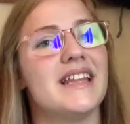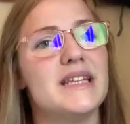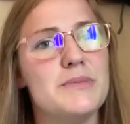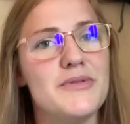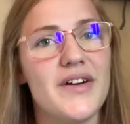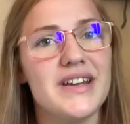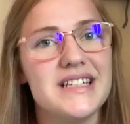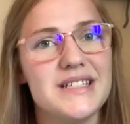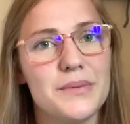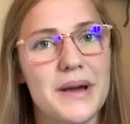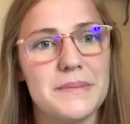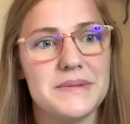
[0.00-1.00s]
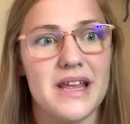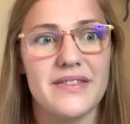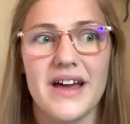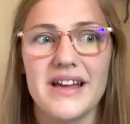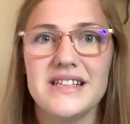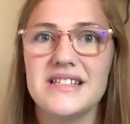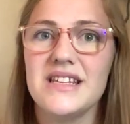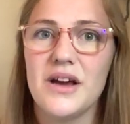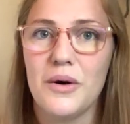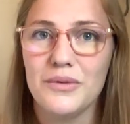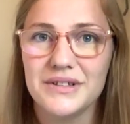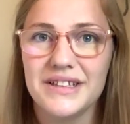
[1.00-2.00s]
Let's move on into WIPs. That is the
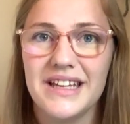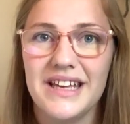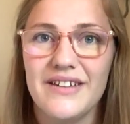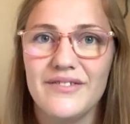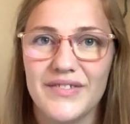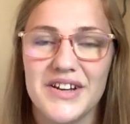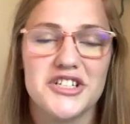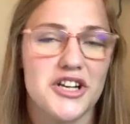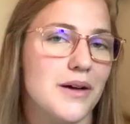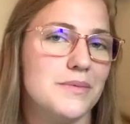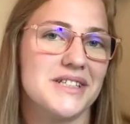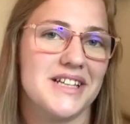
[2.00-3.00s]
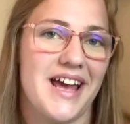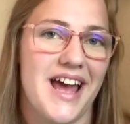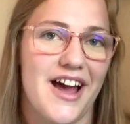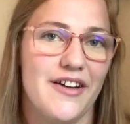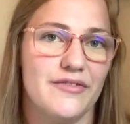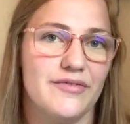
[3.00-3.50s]
only finished object I have.